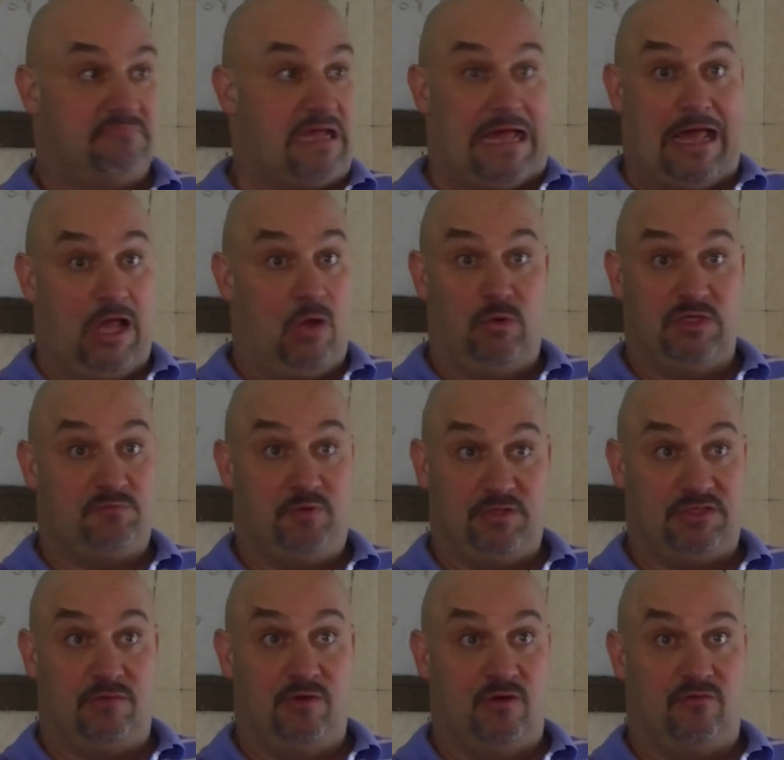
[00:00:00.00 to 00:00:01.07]
I always
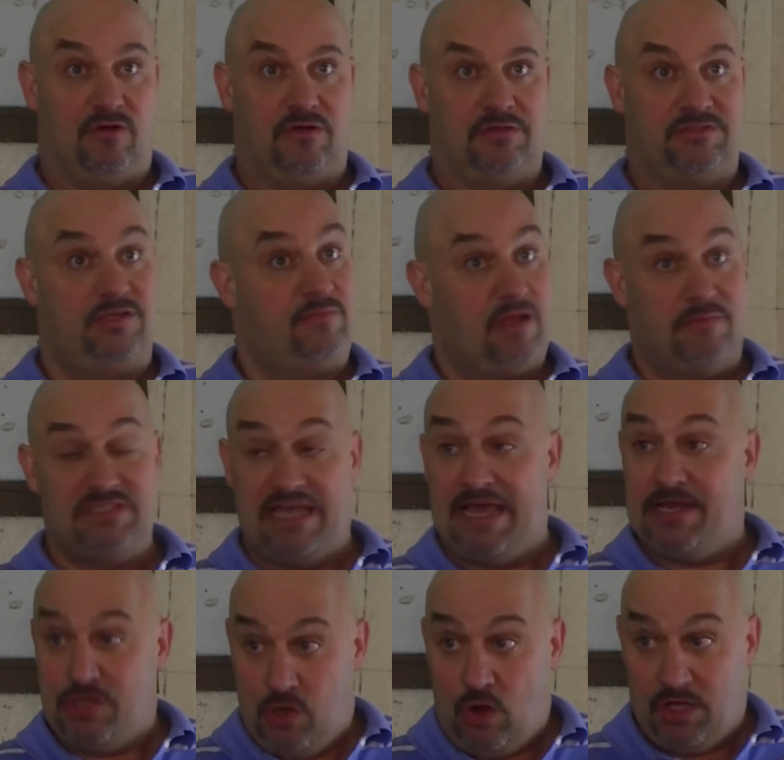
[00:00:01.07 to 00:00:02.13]
put them over, sometimes
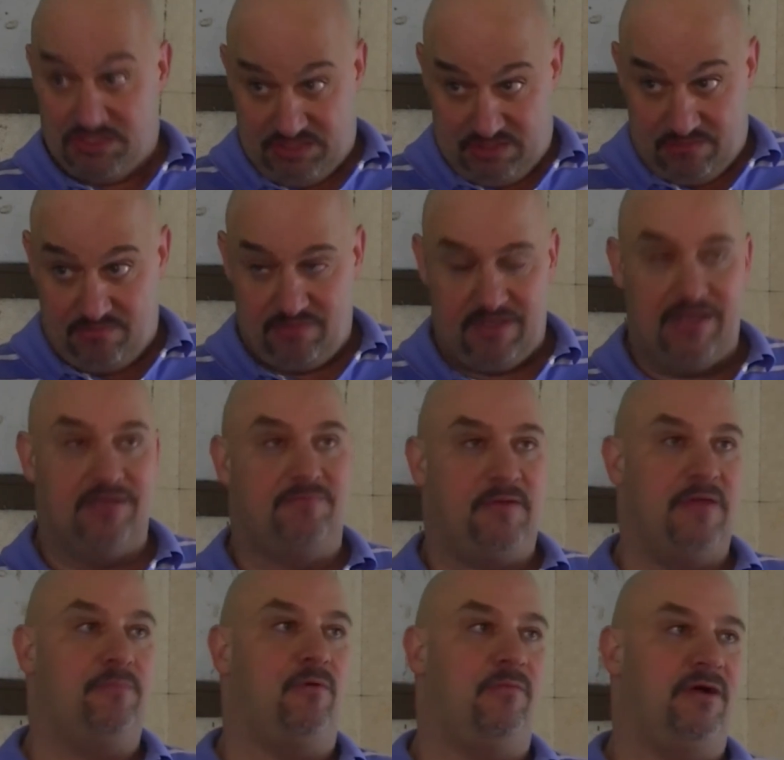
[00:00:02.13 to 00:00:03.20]
ad nauseum. And
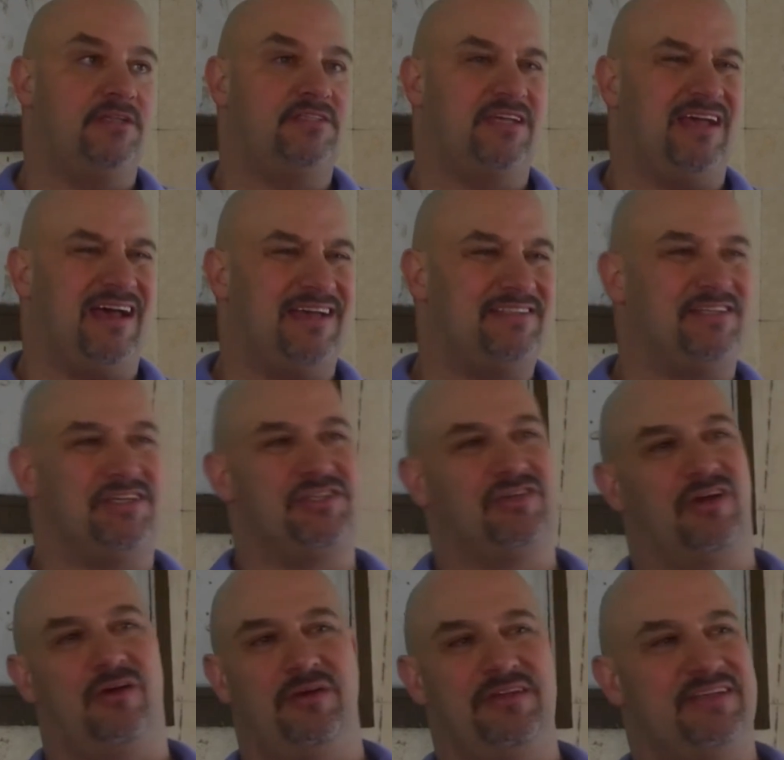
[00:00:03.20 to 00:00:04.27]
people might say,
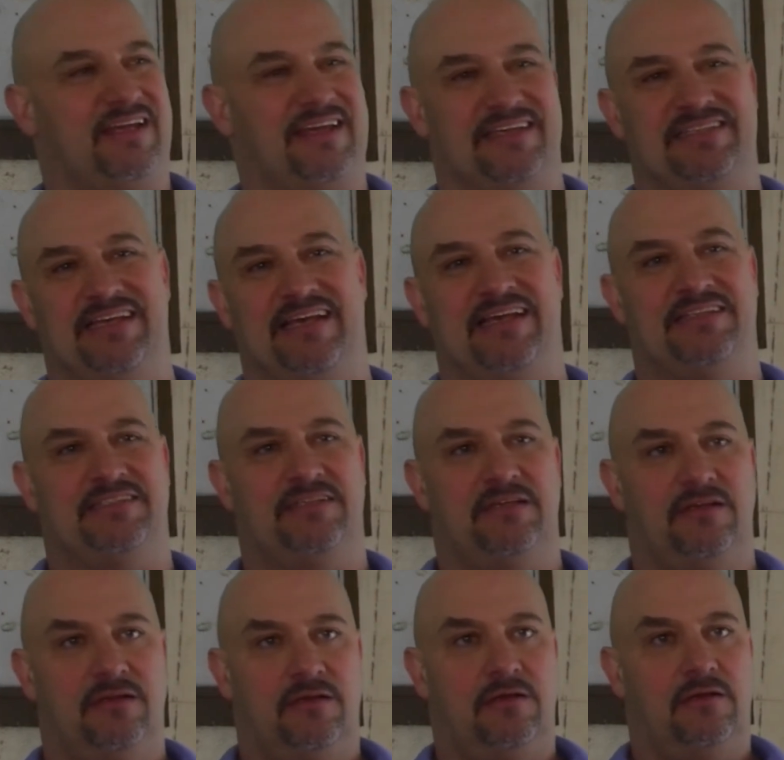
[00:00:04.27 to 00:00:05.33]
Cicero, he's a kiss ass,
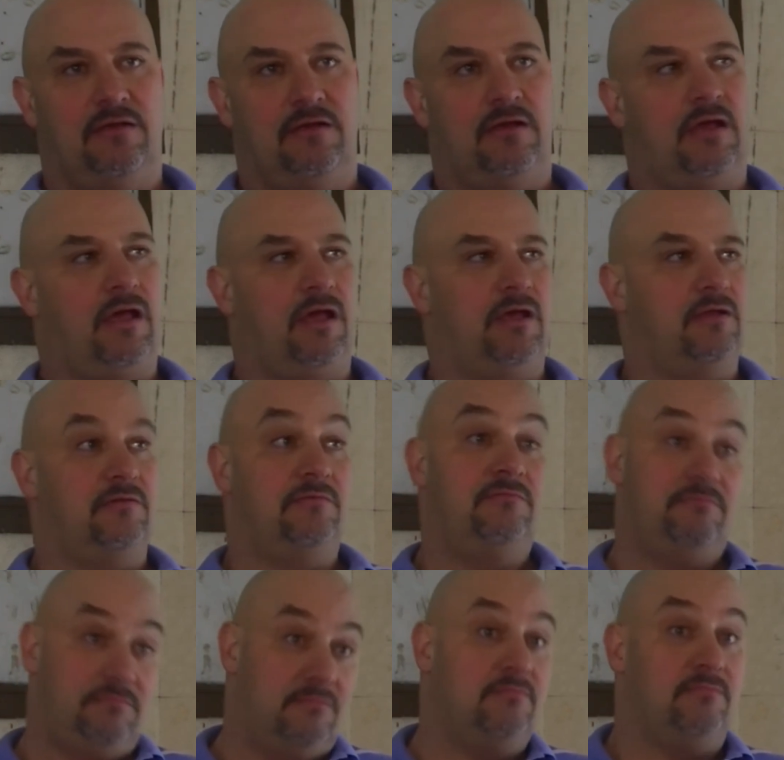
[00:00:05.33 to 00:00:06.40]
and
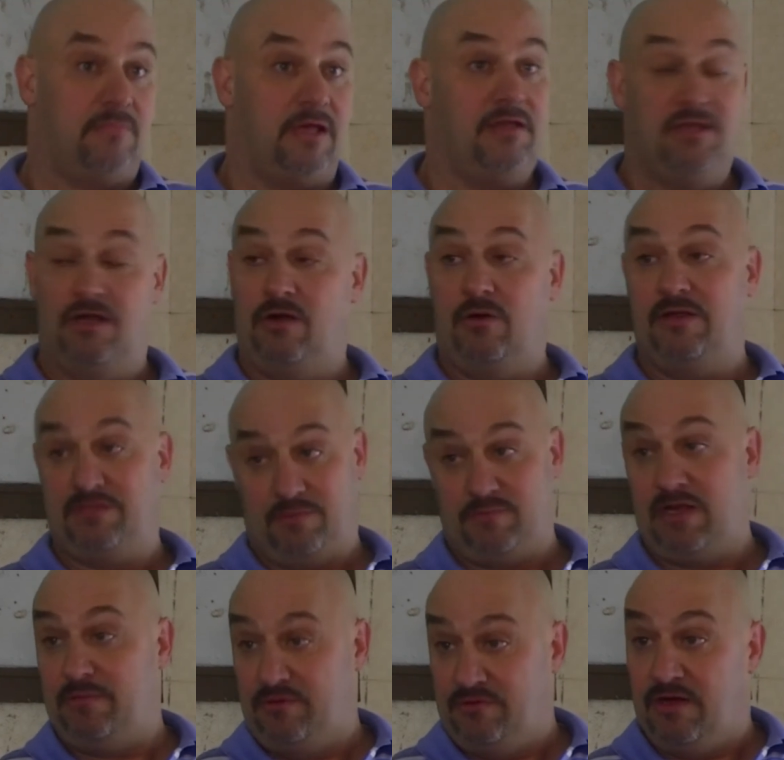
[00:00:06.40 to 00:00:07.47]
you know what? They're
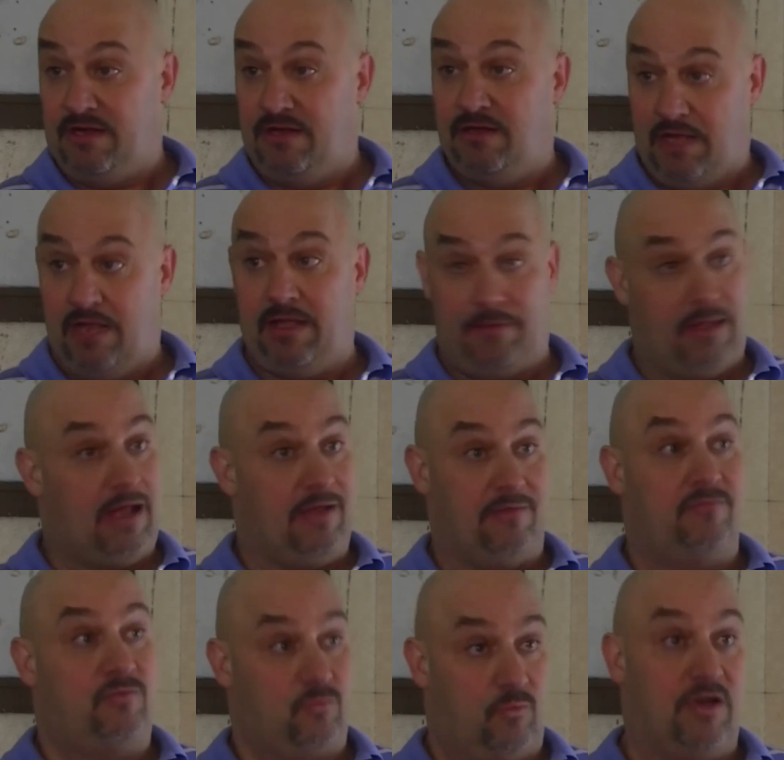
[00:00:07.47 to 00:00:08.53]
probably right.
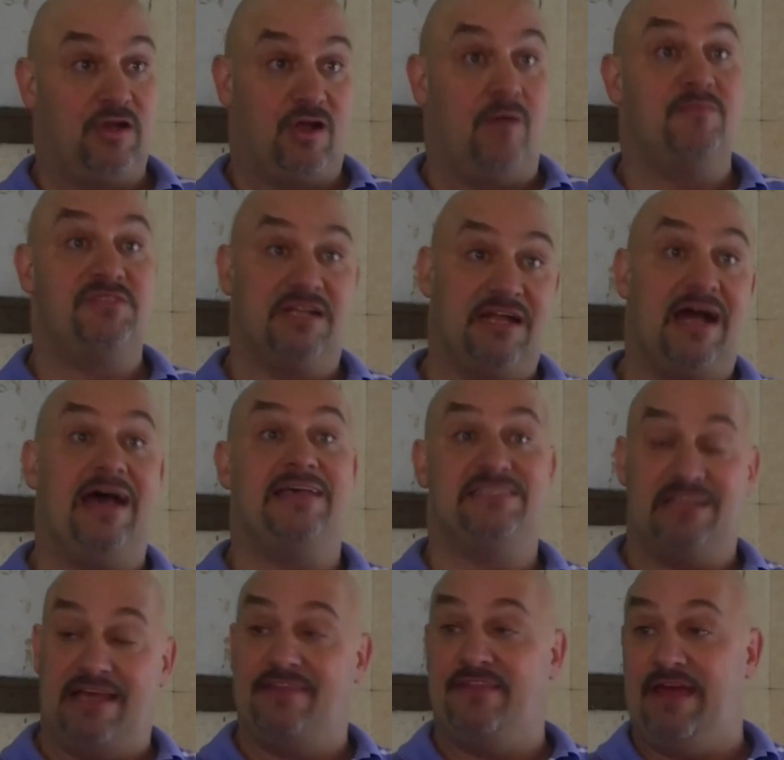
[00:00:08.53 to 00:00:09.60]
When it comes to guys
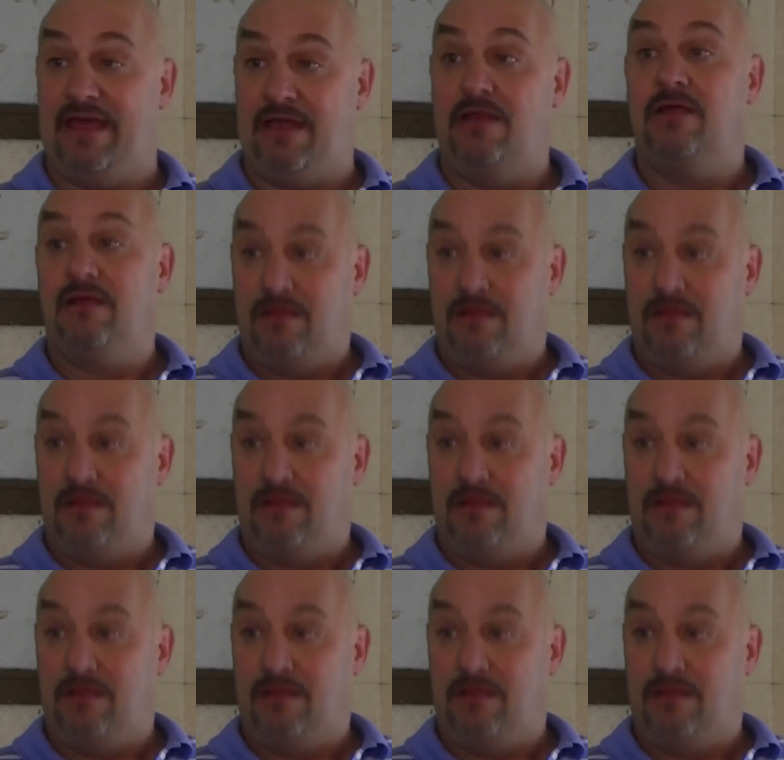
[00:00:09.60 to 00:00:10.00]
like that,